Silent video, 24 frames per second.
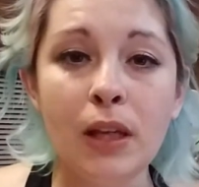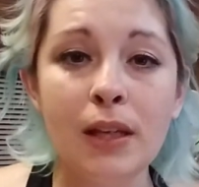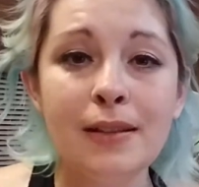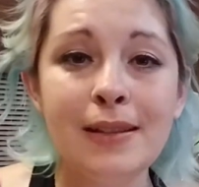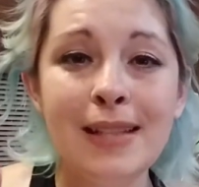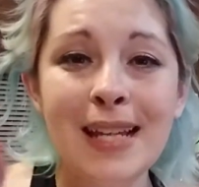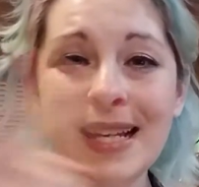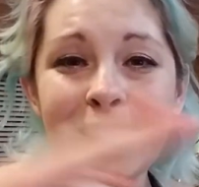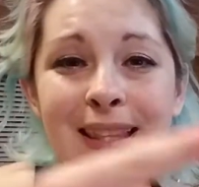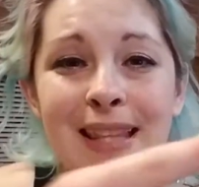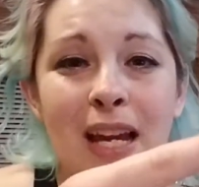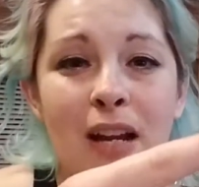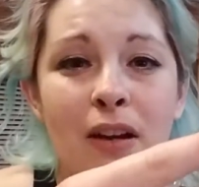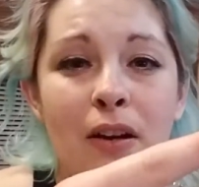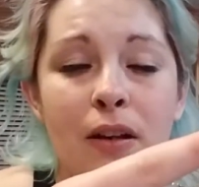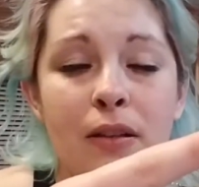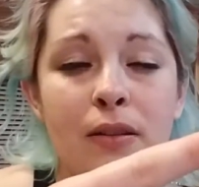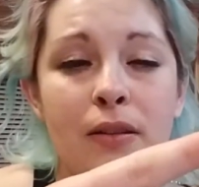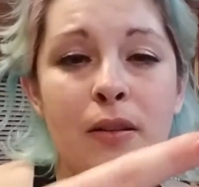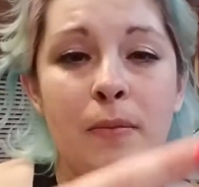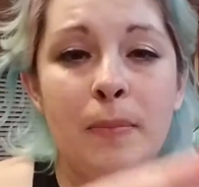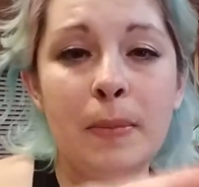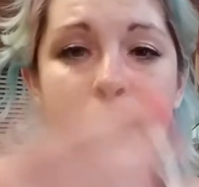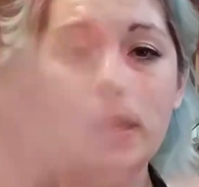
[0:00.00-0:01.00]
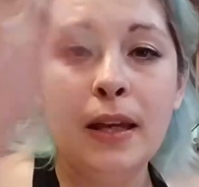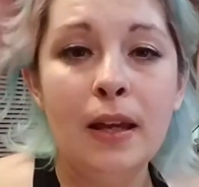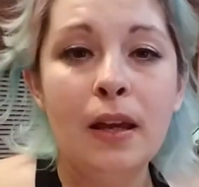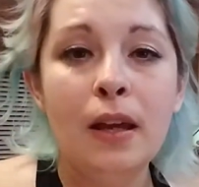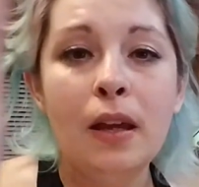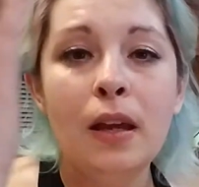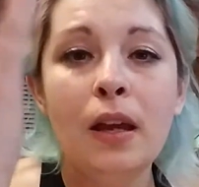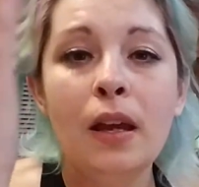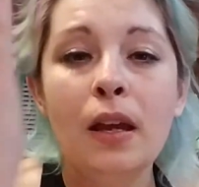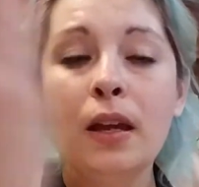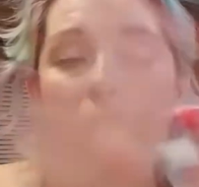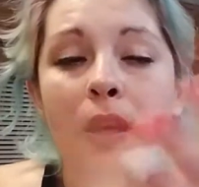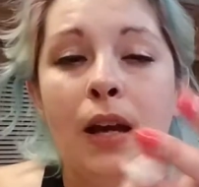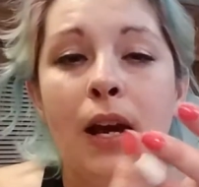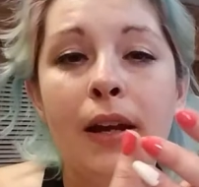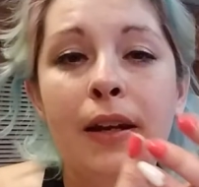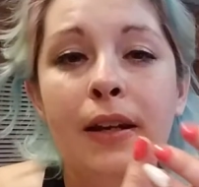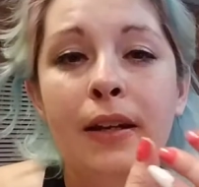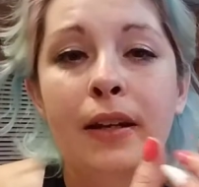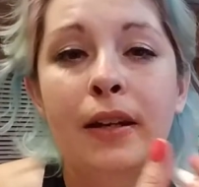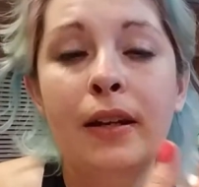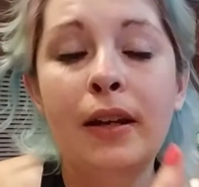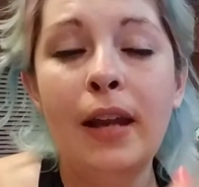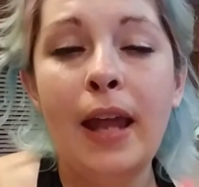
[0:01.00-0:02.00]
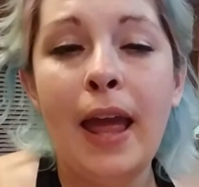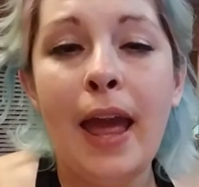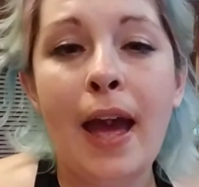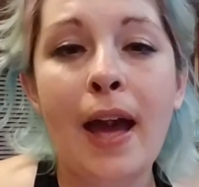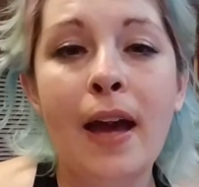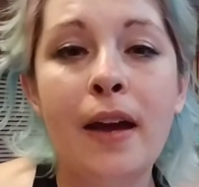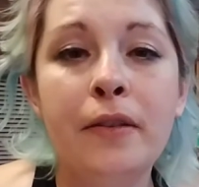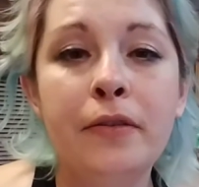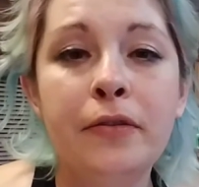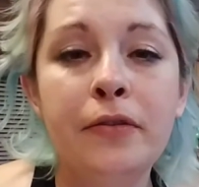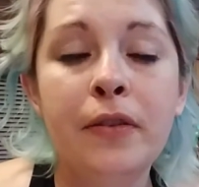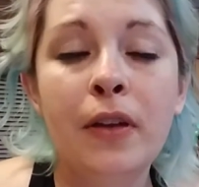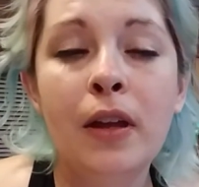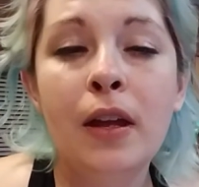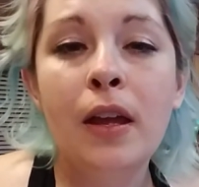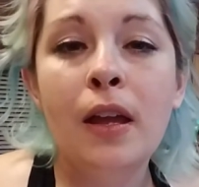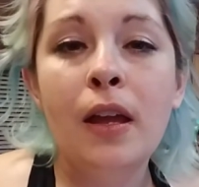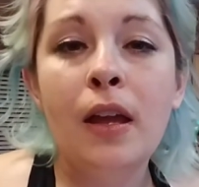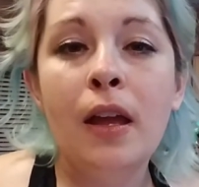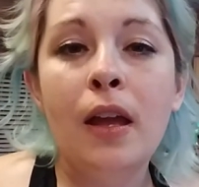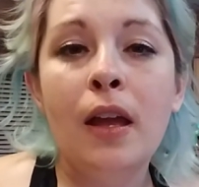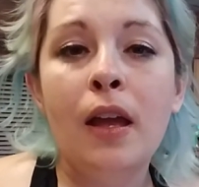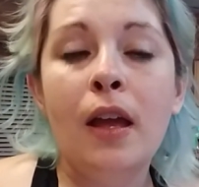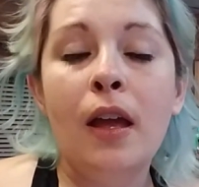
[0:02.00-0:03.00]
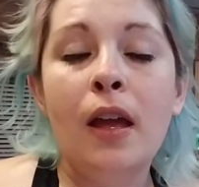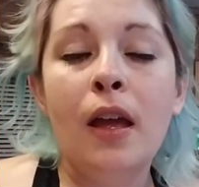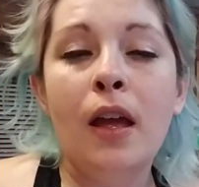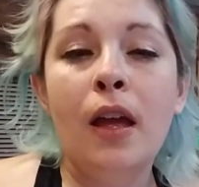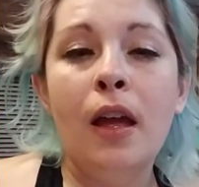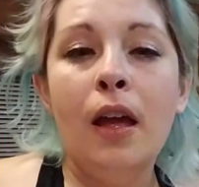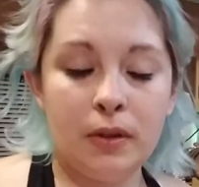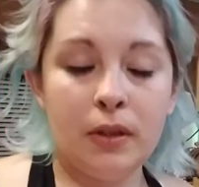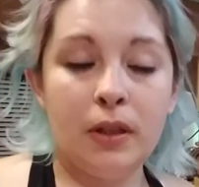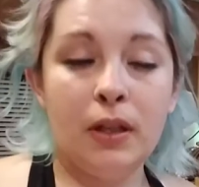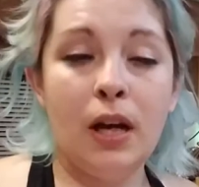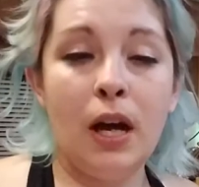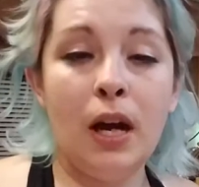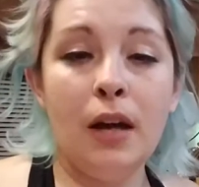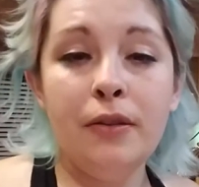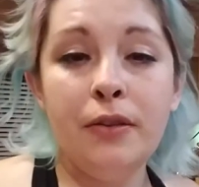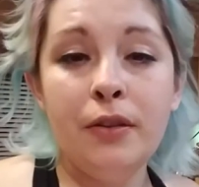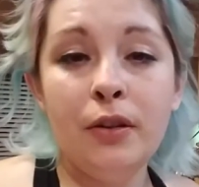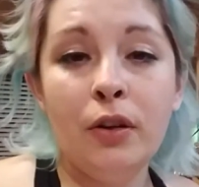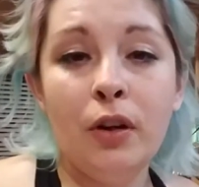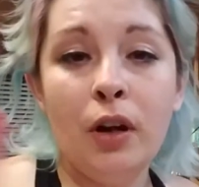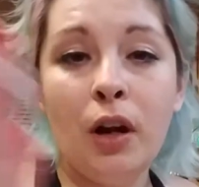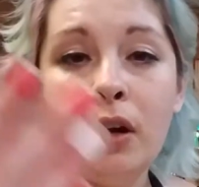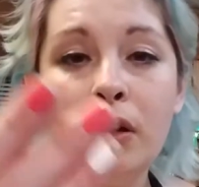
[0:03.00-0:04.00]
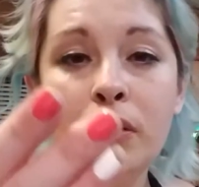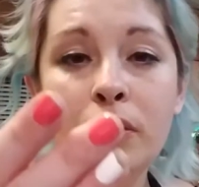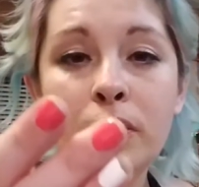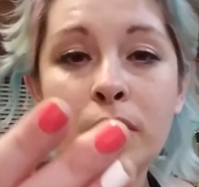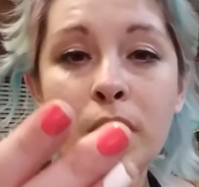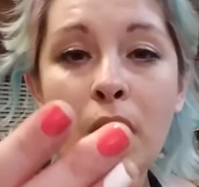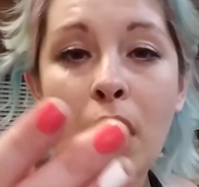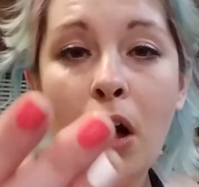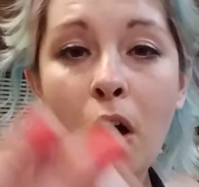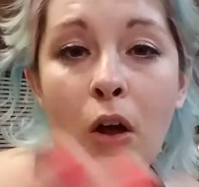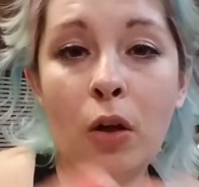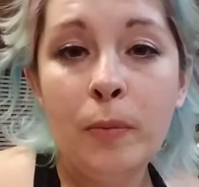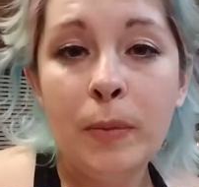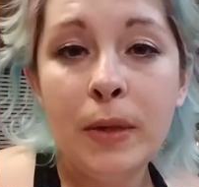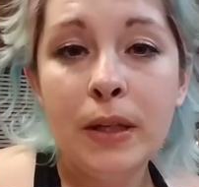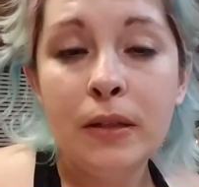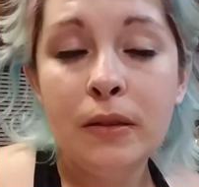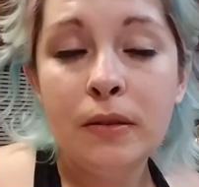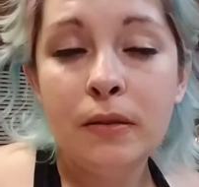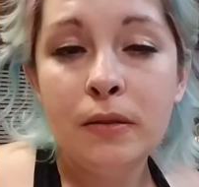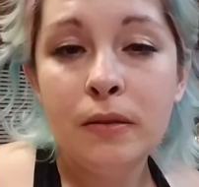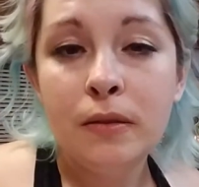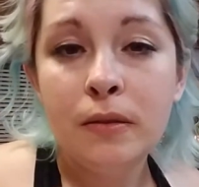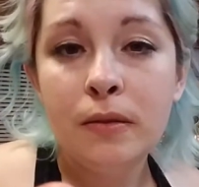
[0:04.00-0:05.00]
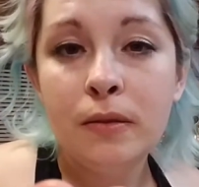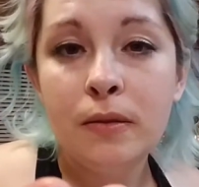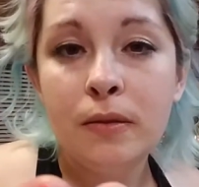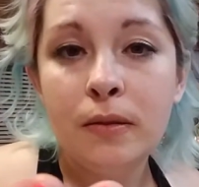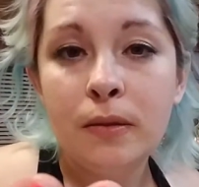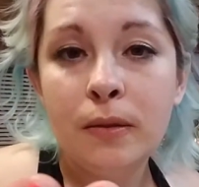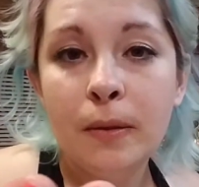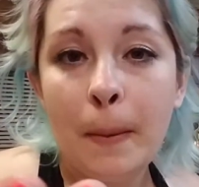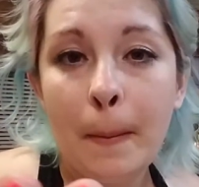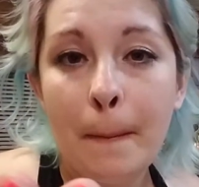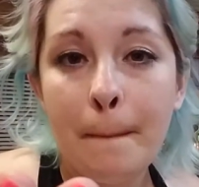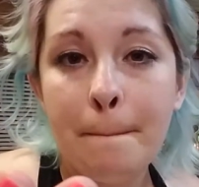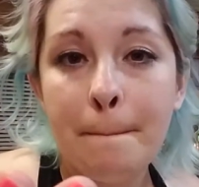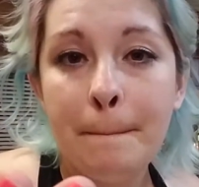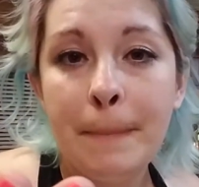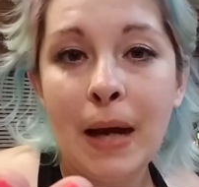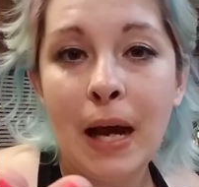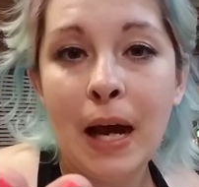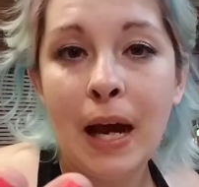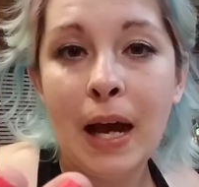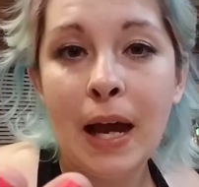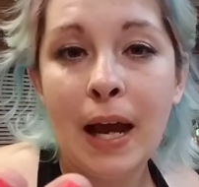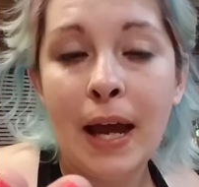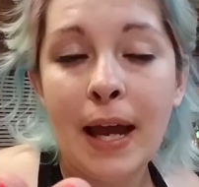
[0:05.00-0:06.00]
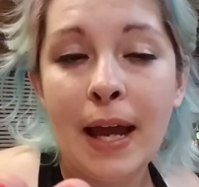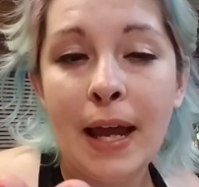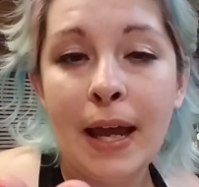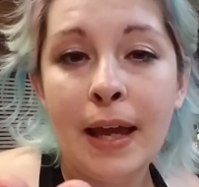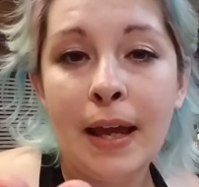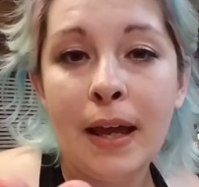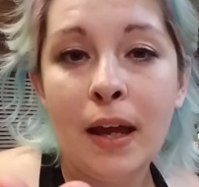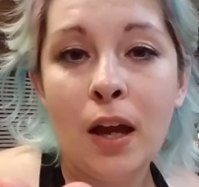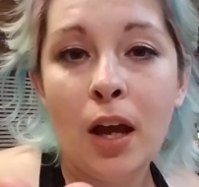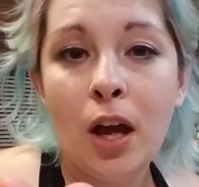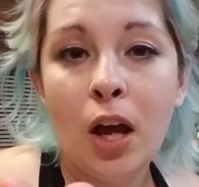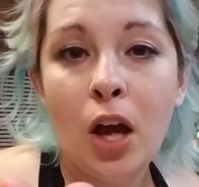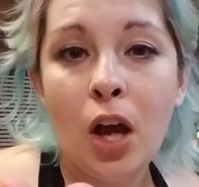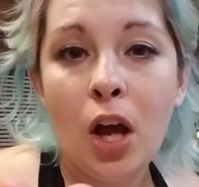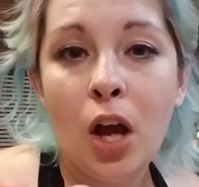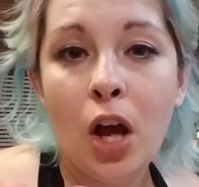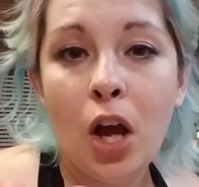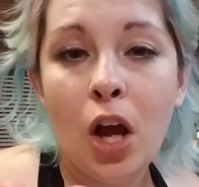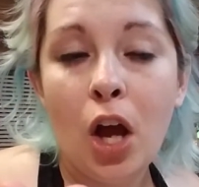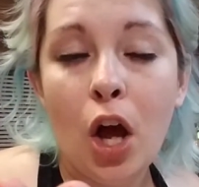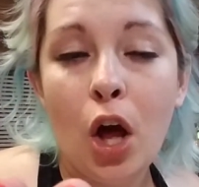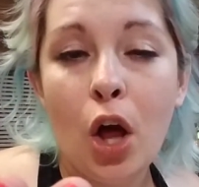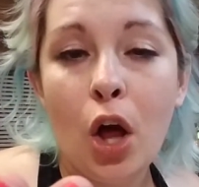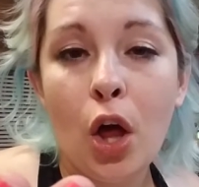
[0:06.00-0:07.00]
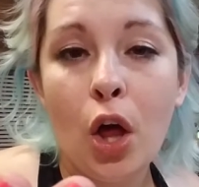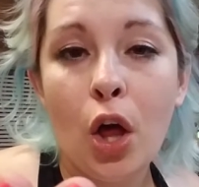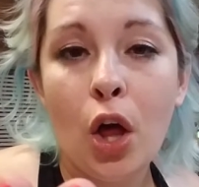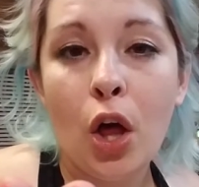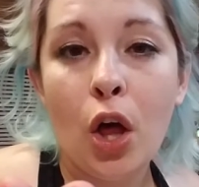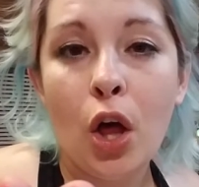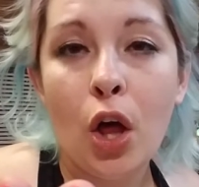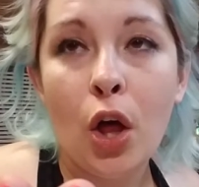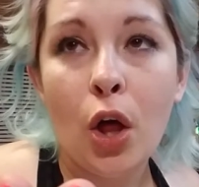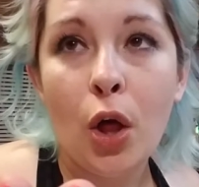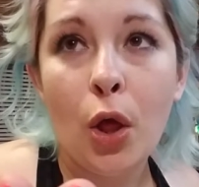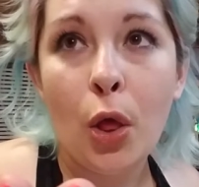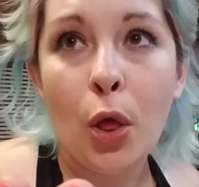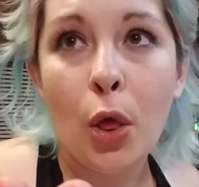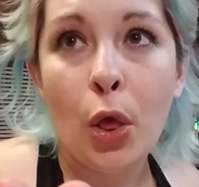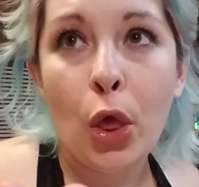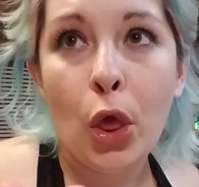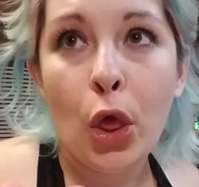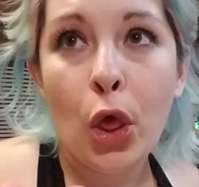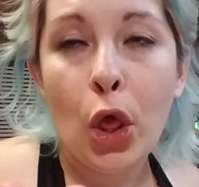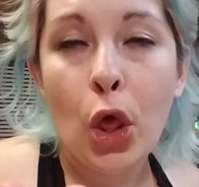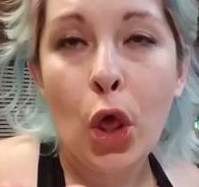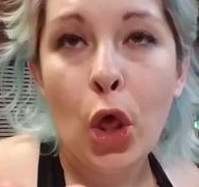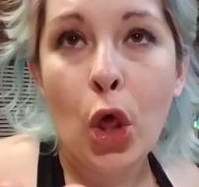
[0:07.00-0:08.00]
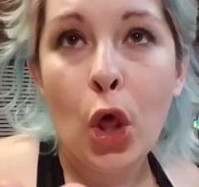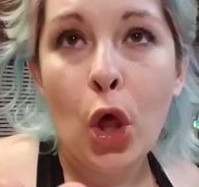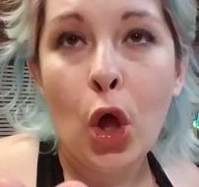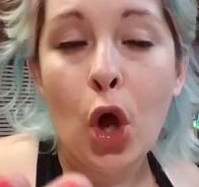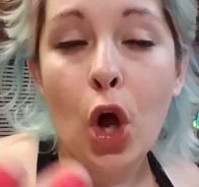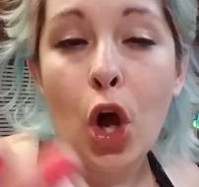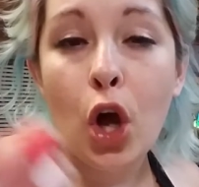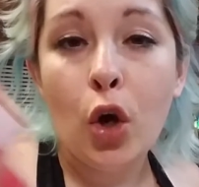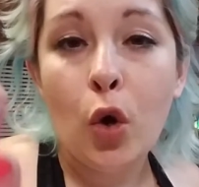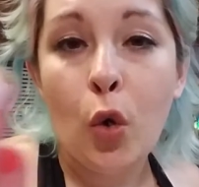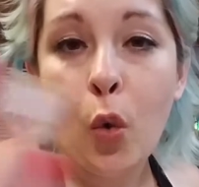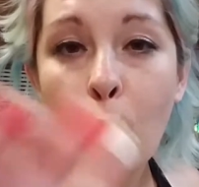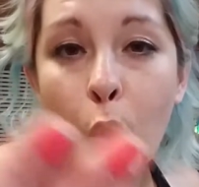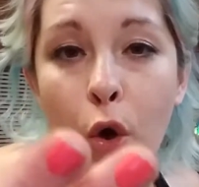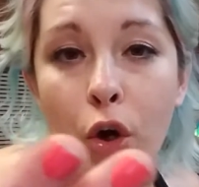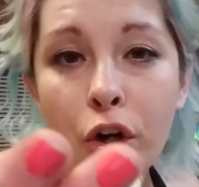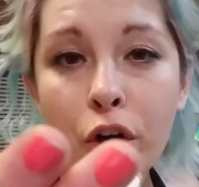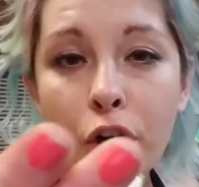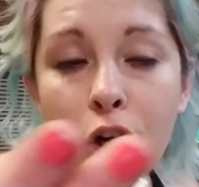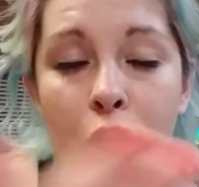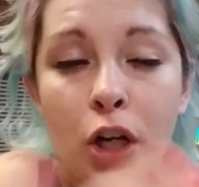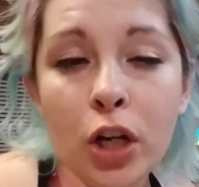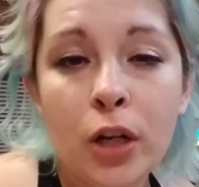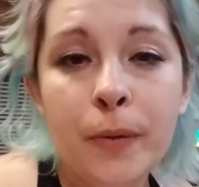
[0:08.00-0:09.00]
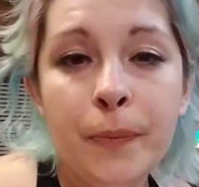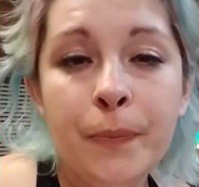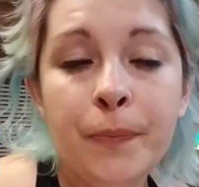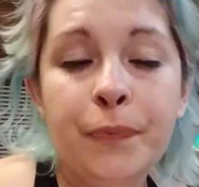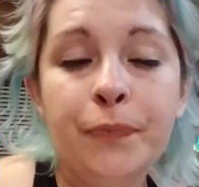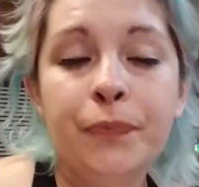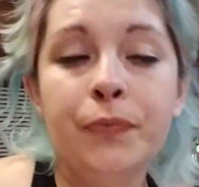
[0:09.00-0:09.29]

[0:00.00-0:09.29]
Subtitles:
Take that recipe, cut it in half, cut the ground almonds by a quarter,